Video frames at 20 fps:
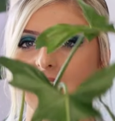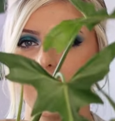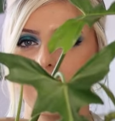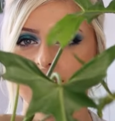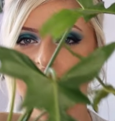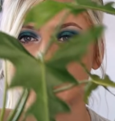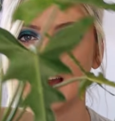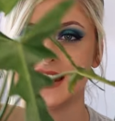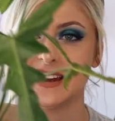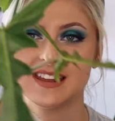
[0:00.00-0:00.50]

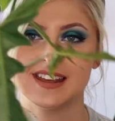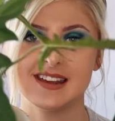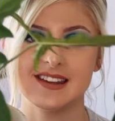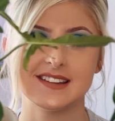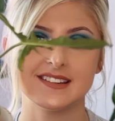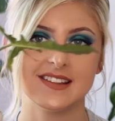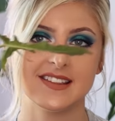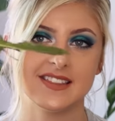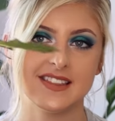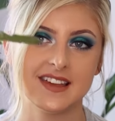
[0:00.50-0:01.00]
And that
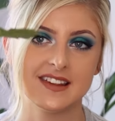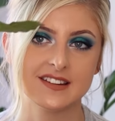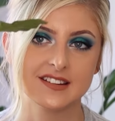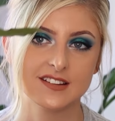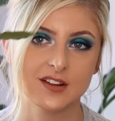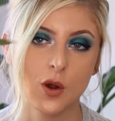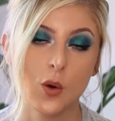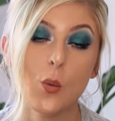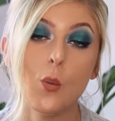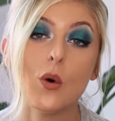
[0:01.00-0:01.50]
is
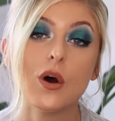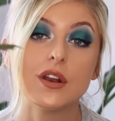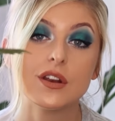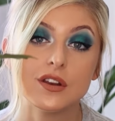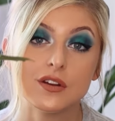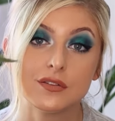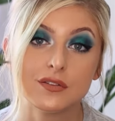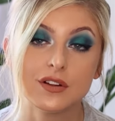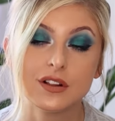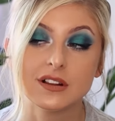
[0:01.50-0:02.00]
this
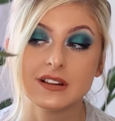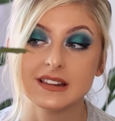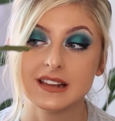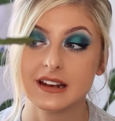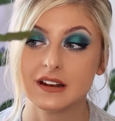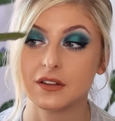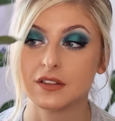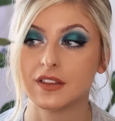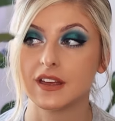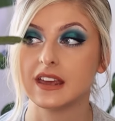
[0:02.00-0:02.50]
wonderful
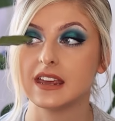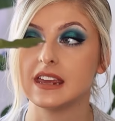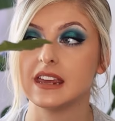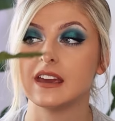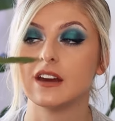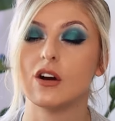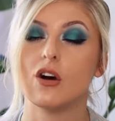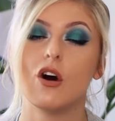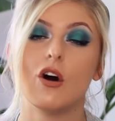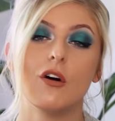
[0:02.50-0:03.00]
little thing
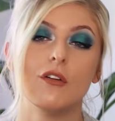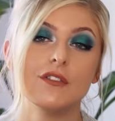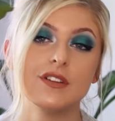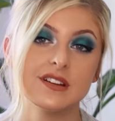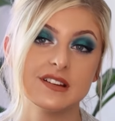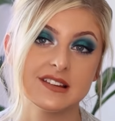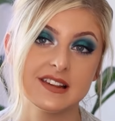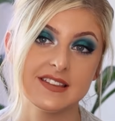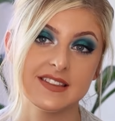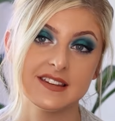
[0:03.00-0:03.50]
here.
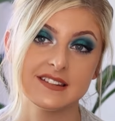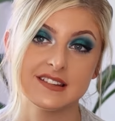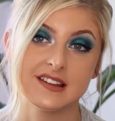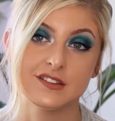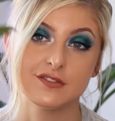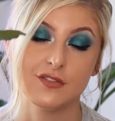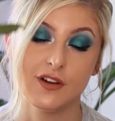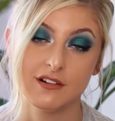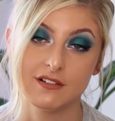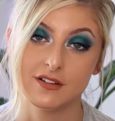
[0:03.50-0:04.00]
Obviously, this
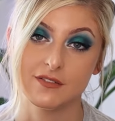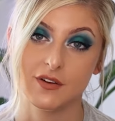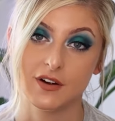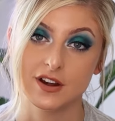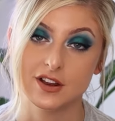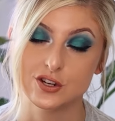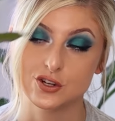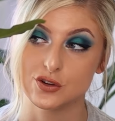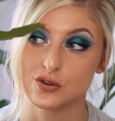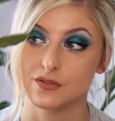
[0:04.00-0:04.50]
is very,
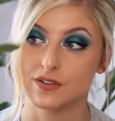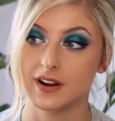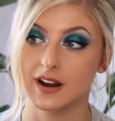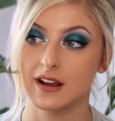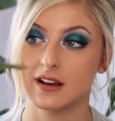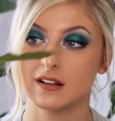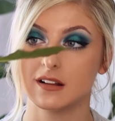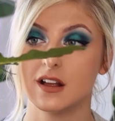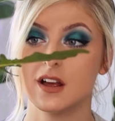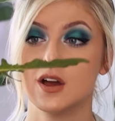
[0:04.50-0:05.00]
very
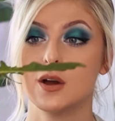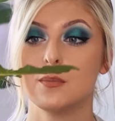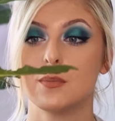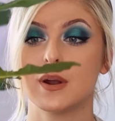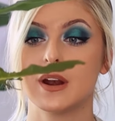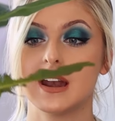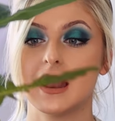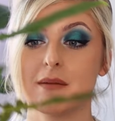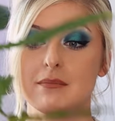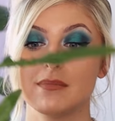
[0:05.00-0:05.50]
juvenile,
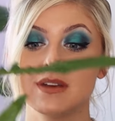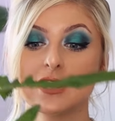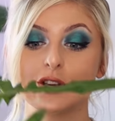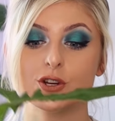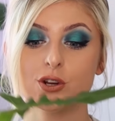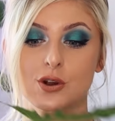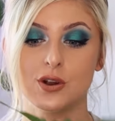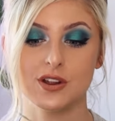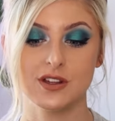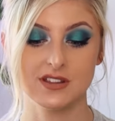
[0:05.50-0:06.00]
but let me
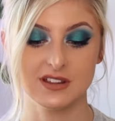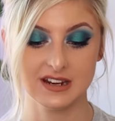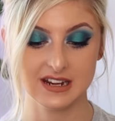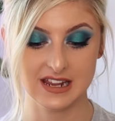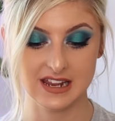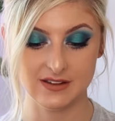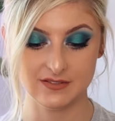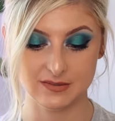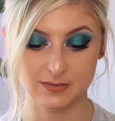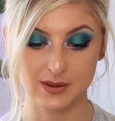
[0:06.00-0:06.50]
show you the
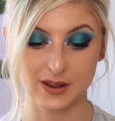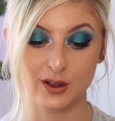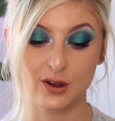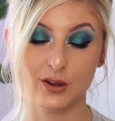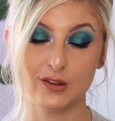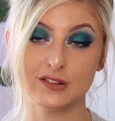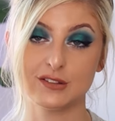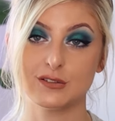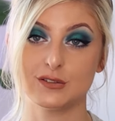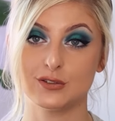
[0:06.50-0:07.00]
leaves
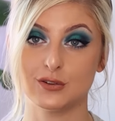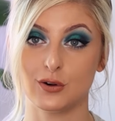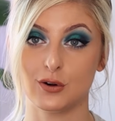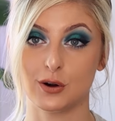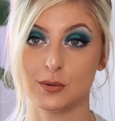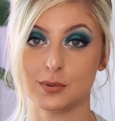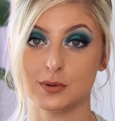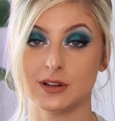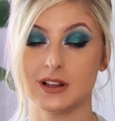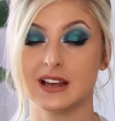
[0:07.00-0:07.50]
because they're
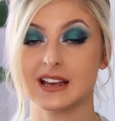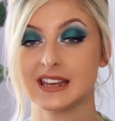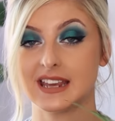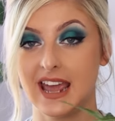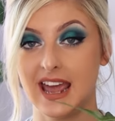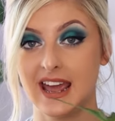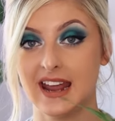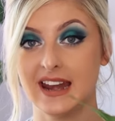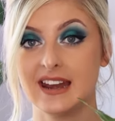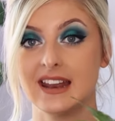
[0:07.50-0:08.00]
adorable.
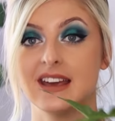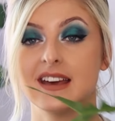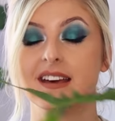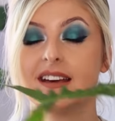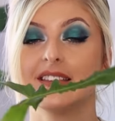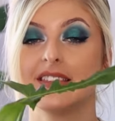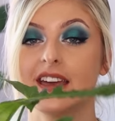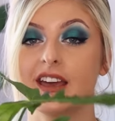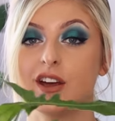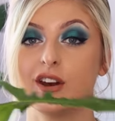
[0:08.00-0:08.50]
Again,
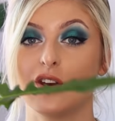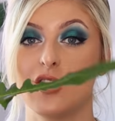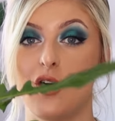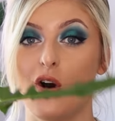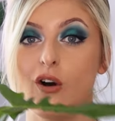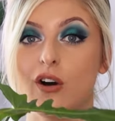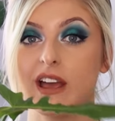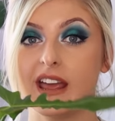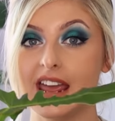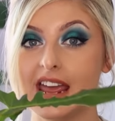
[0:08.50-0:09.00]
they are
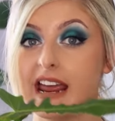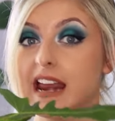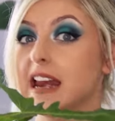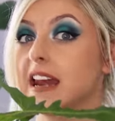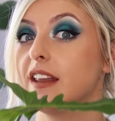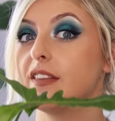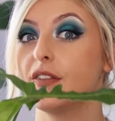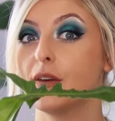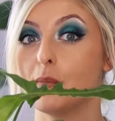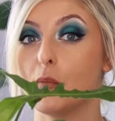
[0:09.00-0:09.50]
not
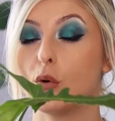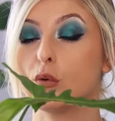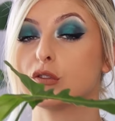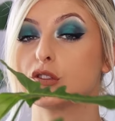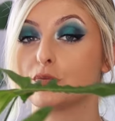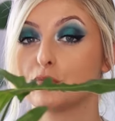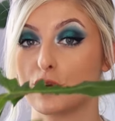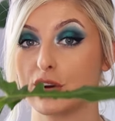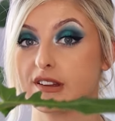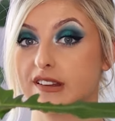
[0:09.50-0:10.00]
in the
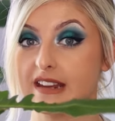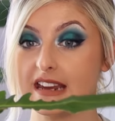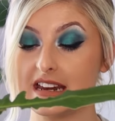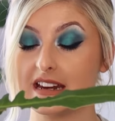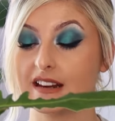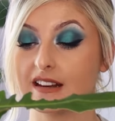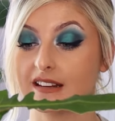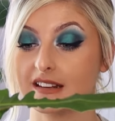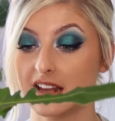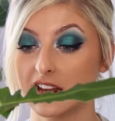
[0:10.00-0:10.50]
most
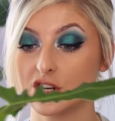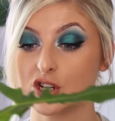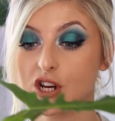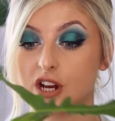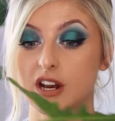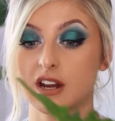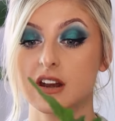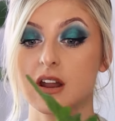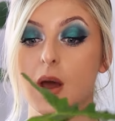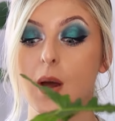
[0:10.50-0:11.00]
pristine
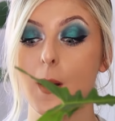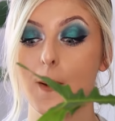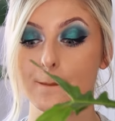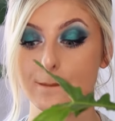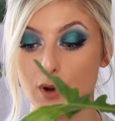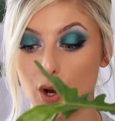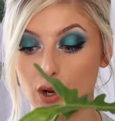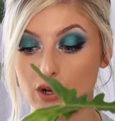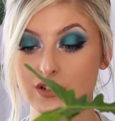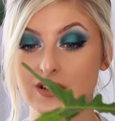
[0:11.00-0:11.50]
condition,
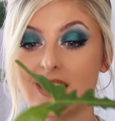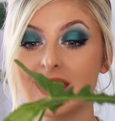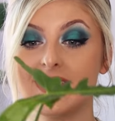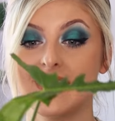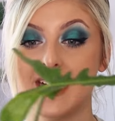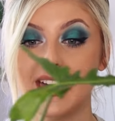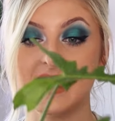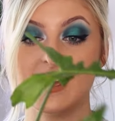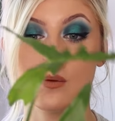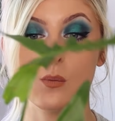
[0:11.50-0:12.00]
but
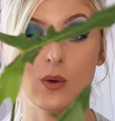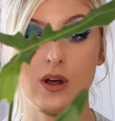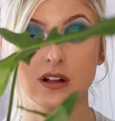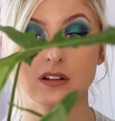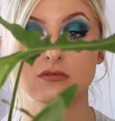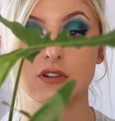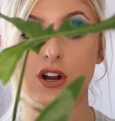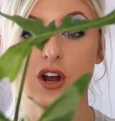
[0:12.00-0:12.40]
they will